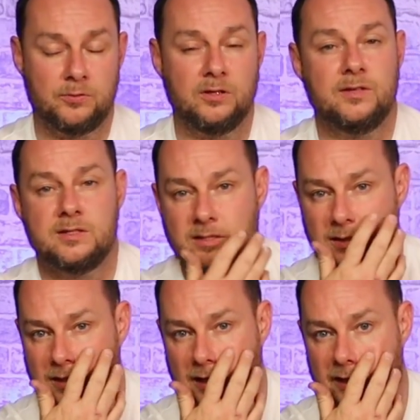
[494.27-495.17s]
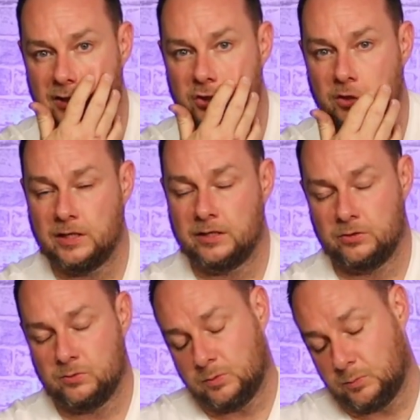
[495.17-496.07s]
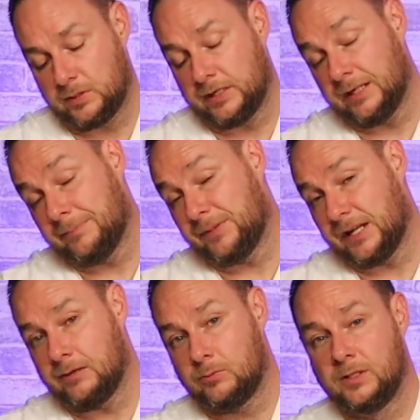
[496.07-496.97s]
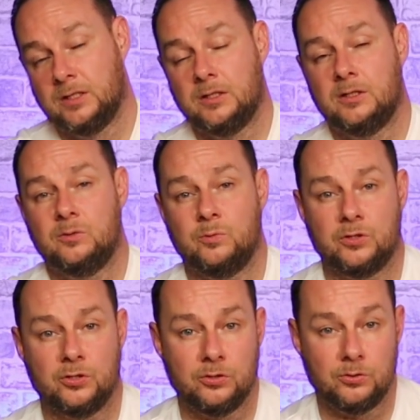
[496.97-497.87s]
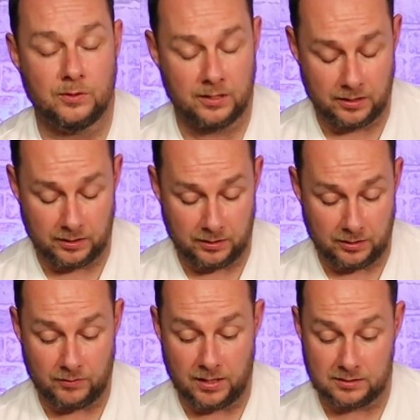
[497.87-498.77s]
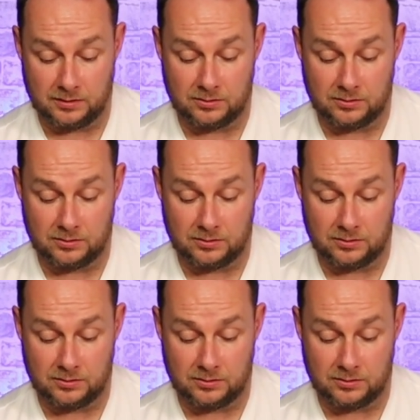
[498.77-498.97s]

previous incarnation and who will play it now with the new errata.